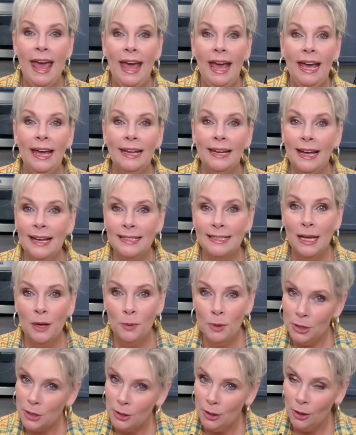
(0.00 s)
And as I
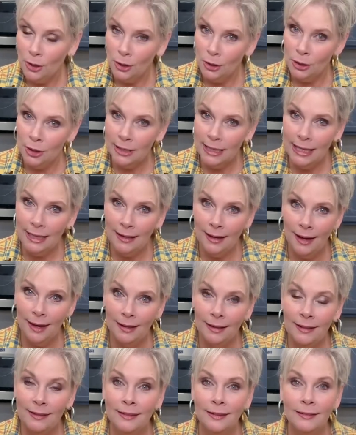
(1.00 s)
was looking at
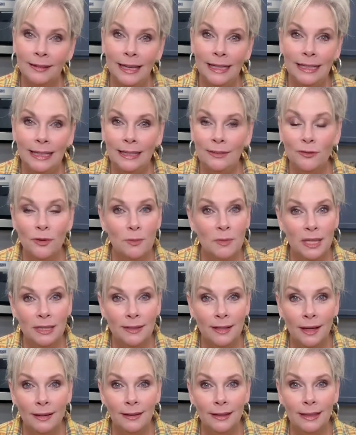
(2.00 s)
it, the lady from the
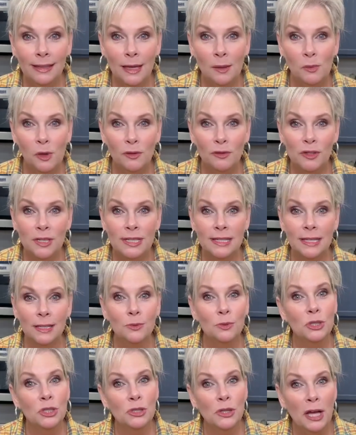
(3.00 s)
deli came over and said,
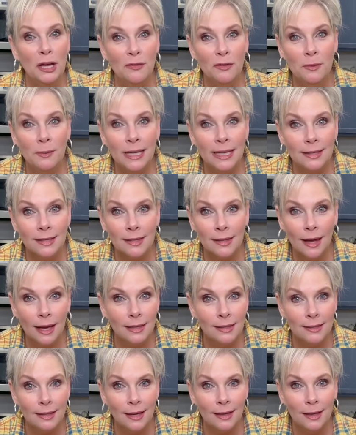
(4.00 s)
"Would you like for me to
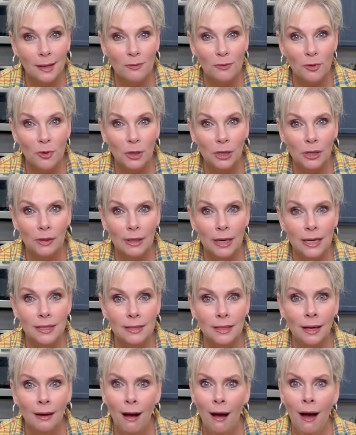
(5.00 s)
slice that up for you?" And I
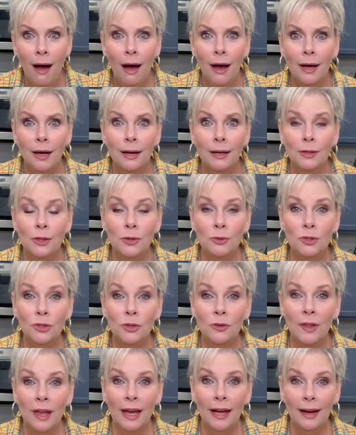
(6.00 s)
said, "Oh, you do
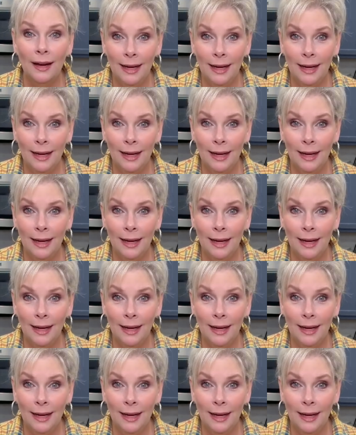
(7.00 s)
that?